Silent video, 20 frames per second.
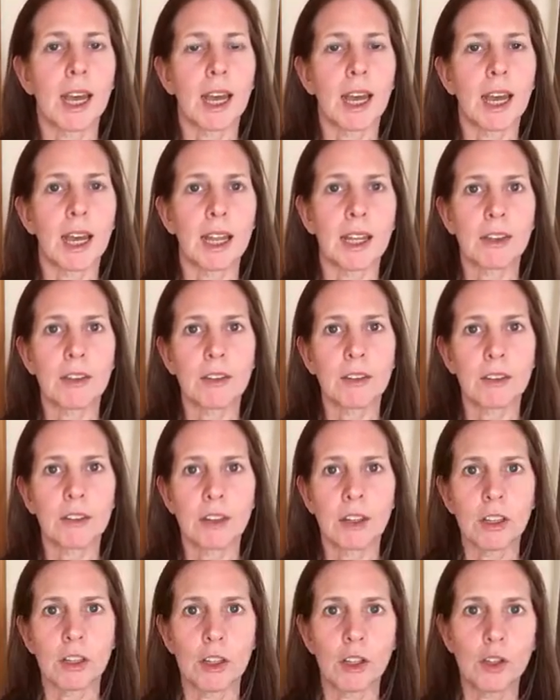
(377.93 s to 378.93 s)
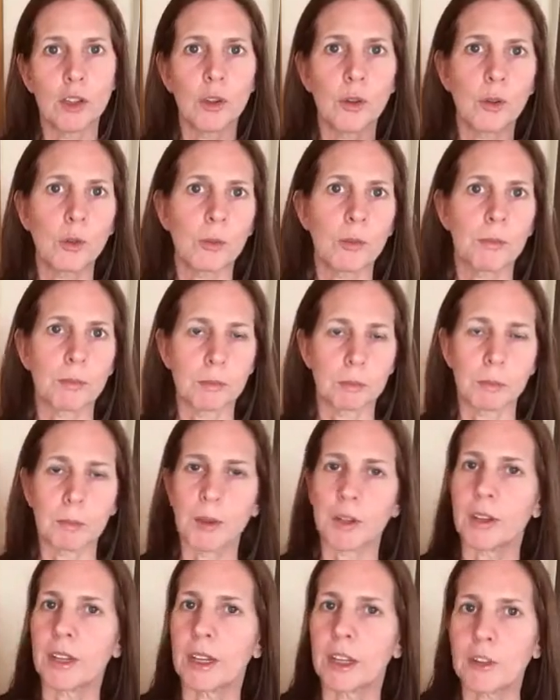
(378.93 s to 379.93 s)
and you
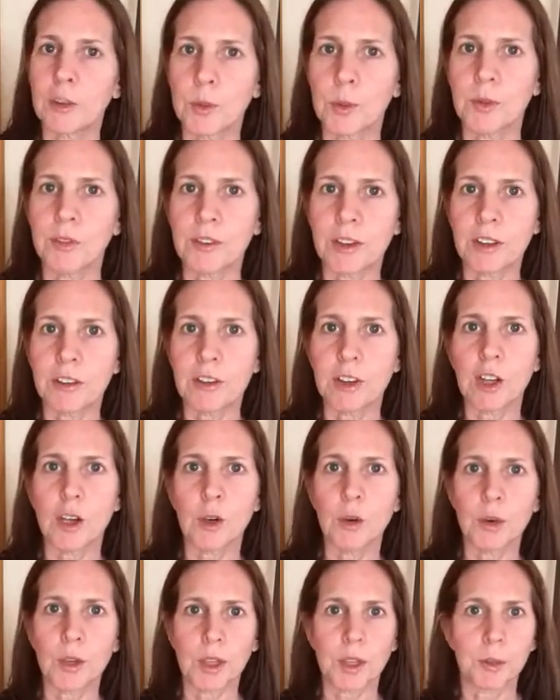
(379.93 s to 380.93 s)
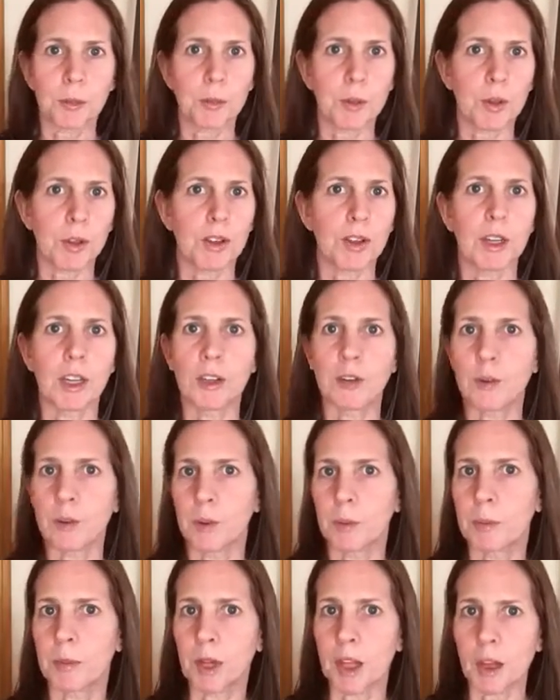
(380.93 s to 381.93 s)
put it into a video, you put it into
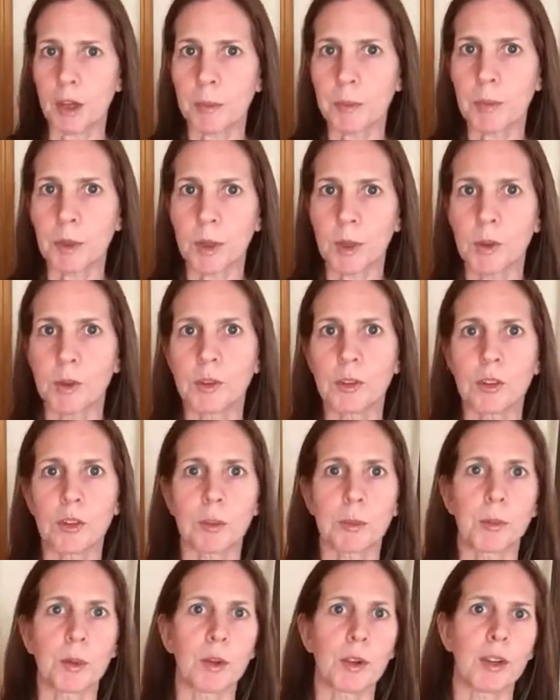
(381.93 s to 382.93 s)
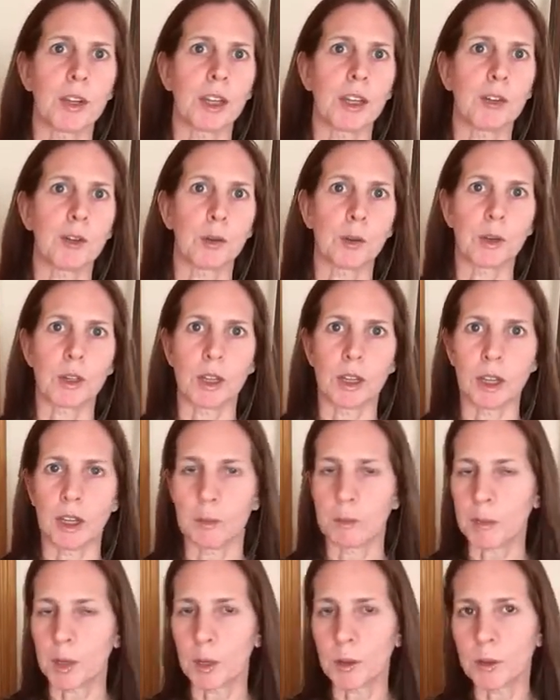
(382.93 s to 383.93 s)
a blog post, you put it into
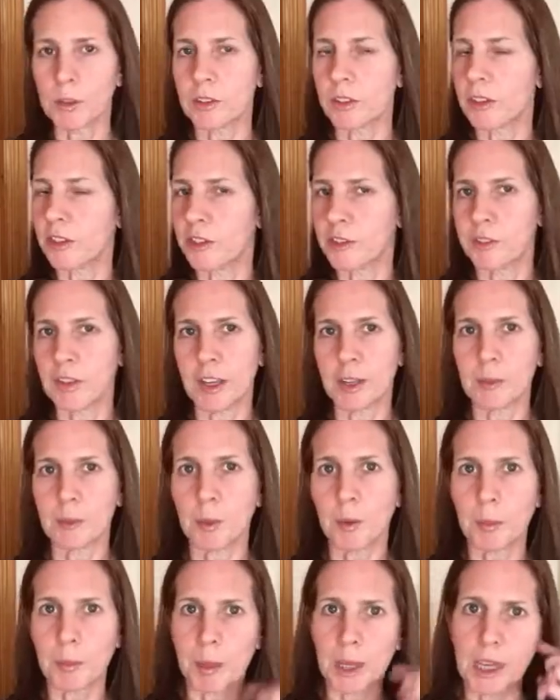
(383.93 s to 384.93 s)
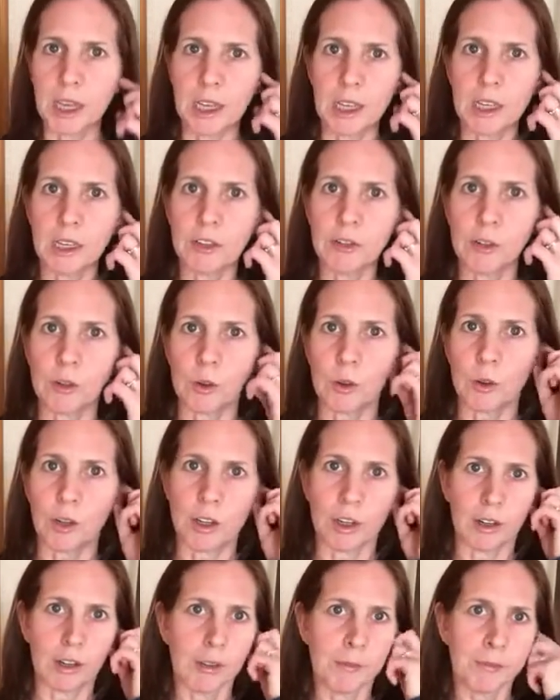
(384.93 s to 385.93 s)
a post on your Facebook page, or
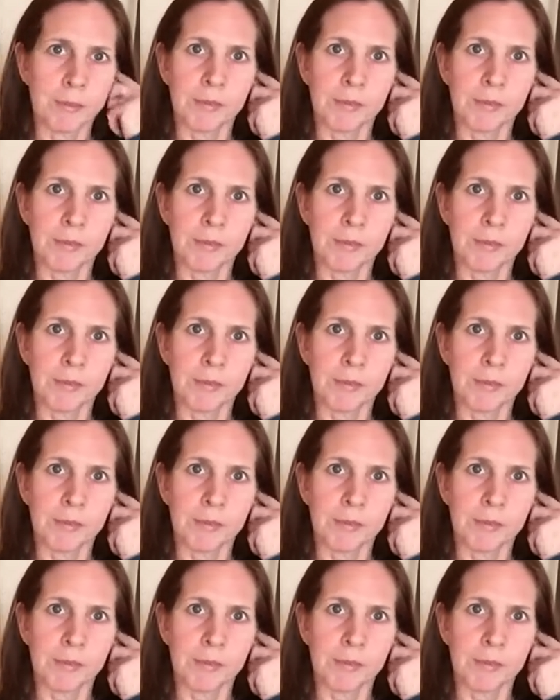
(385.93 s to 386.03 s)
your